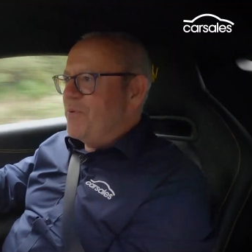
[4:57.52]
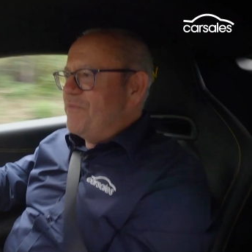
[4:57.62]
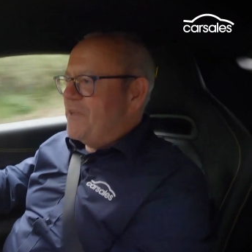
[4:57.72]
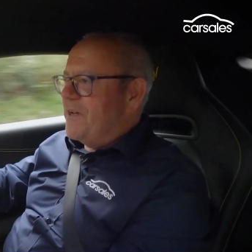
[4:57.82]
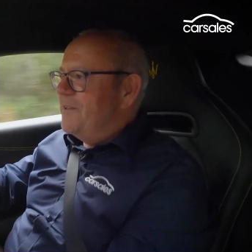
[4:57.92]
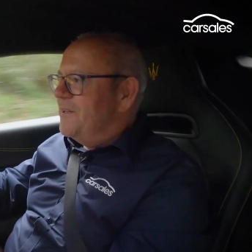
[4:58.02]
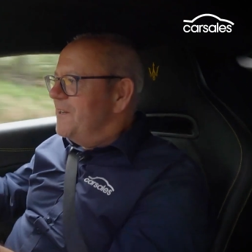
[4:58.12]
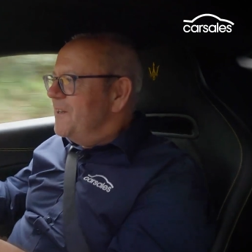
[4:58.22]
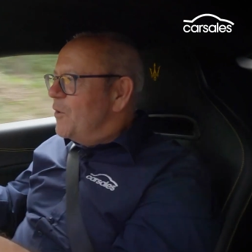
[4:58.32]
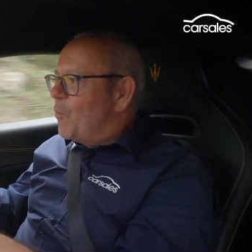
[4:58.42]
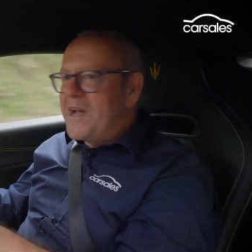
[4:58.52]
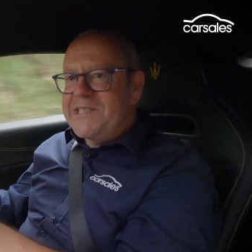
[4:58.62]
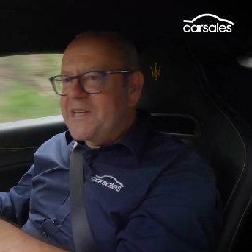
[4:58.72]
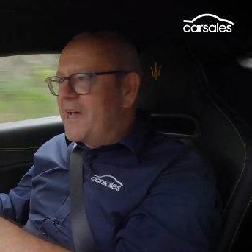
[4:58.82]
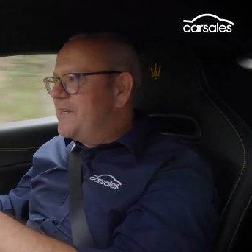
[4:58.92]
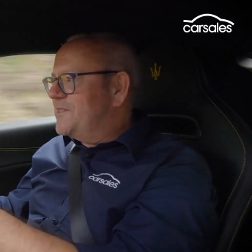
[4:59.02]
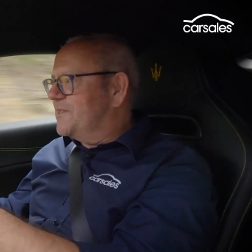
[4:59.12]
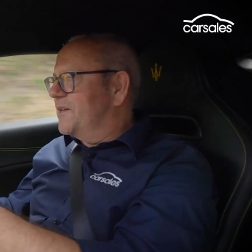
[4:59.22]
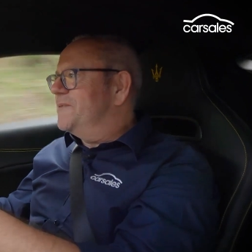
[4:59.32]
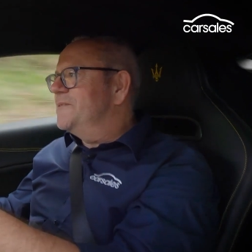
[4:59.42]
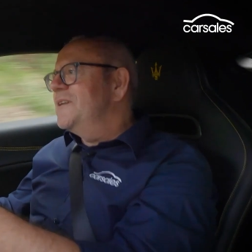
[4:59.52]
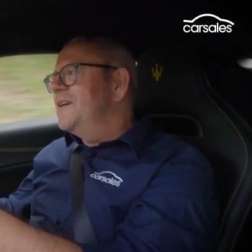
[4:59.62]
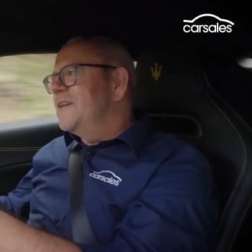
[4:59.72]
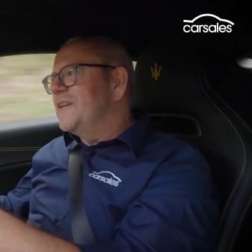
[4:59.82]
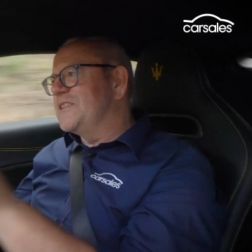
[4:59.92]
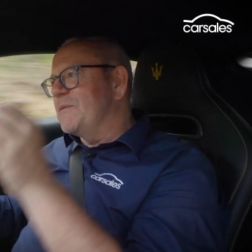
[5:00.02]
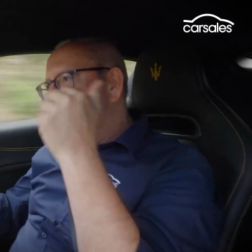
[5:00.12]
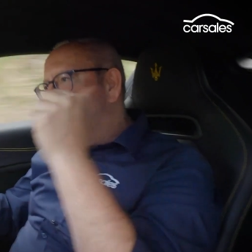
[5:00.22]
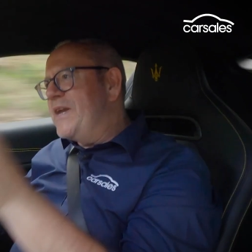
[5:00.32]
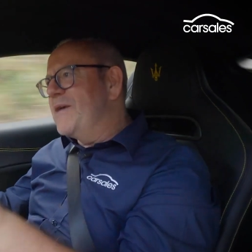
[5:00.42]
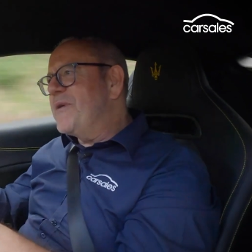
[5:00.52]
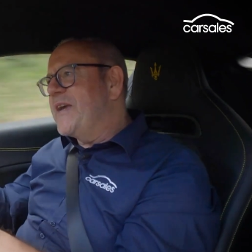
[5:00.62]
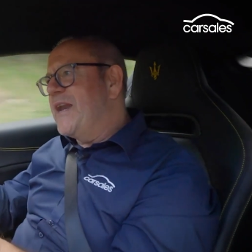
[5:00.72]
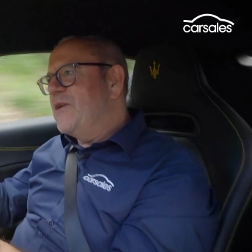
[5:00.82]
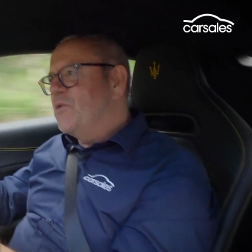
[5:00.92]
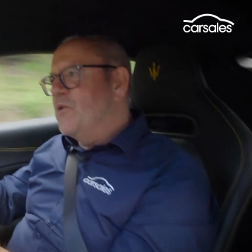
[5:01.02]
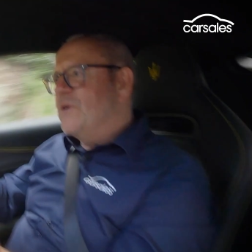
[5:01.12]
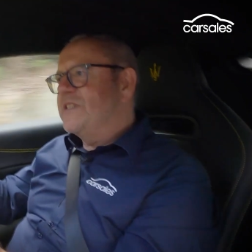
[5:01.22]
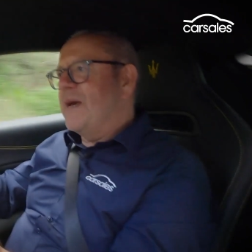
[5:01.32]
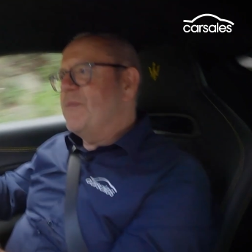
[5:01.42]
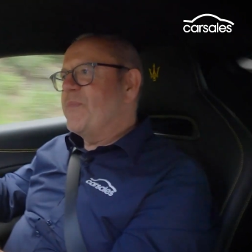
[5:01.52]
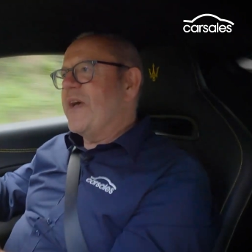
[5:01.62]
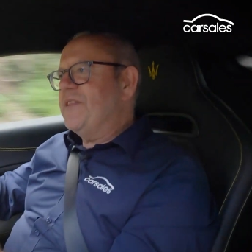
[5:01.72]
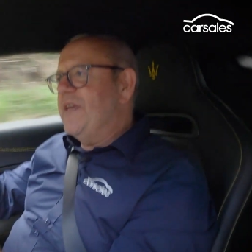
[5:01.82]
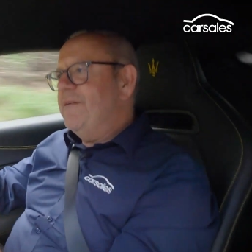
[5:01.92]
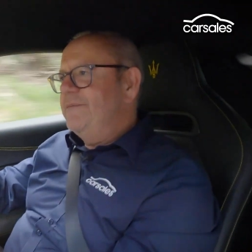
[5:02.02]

of the wastegates and there's plenty of mechanical noise coming back there.